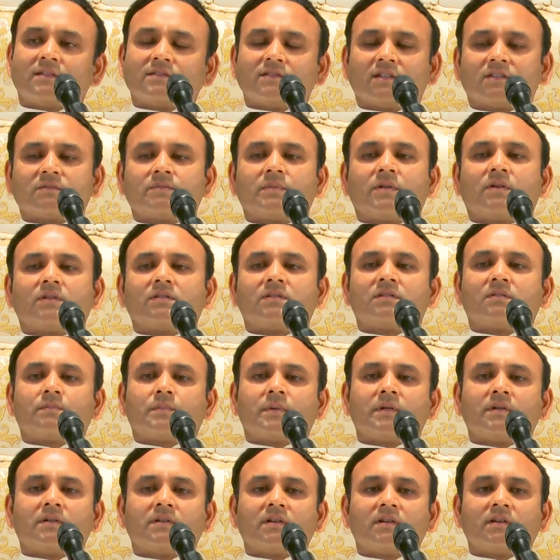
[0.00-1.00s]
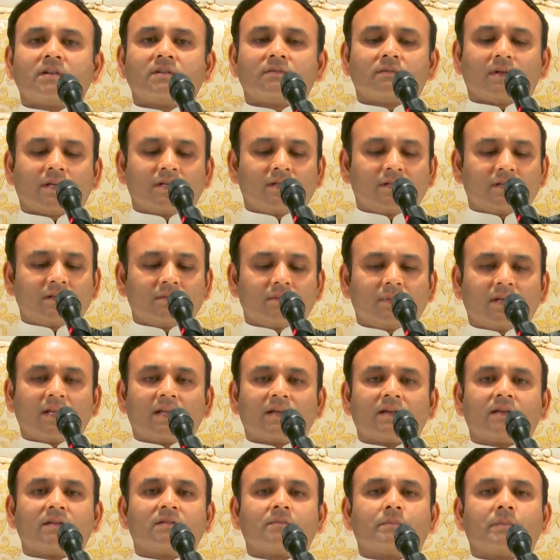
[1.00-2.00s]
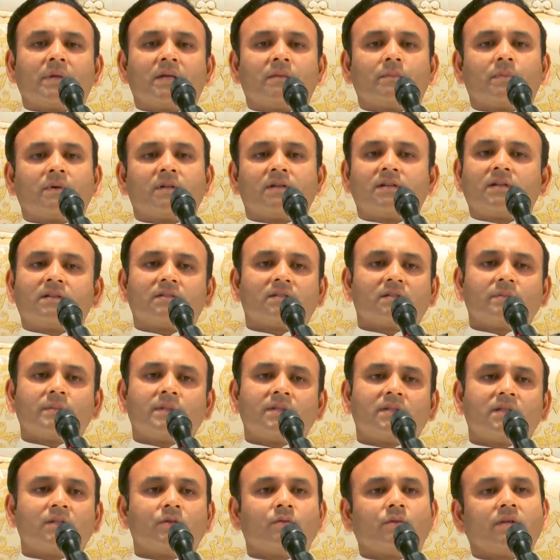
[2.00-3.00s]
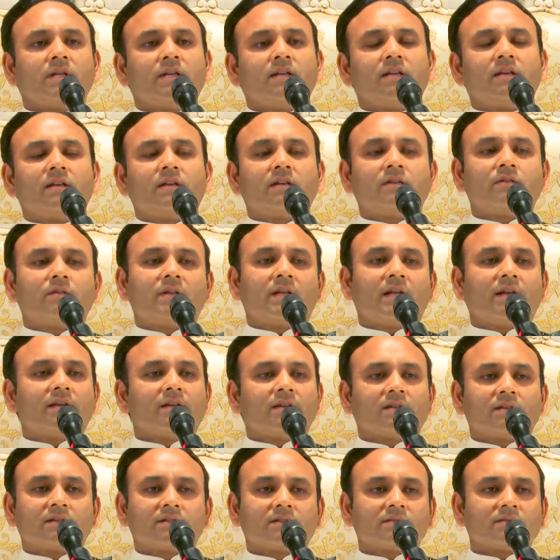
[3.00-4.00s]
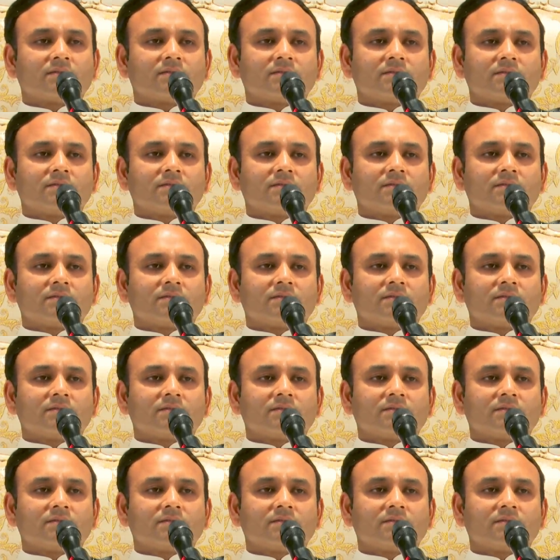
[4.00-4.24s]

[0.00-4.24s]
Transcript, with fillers: Just because it's printed in white and black in paper, it doesn't mean that you read it and you'll get it.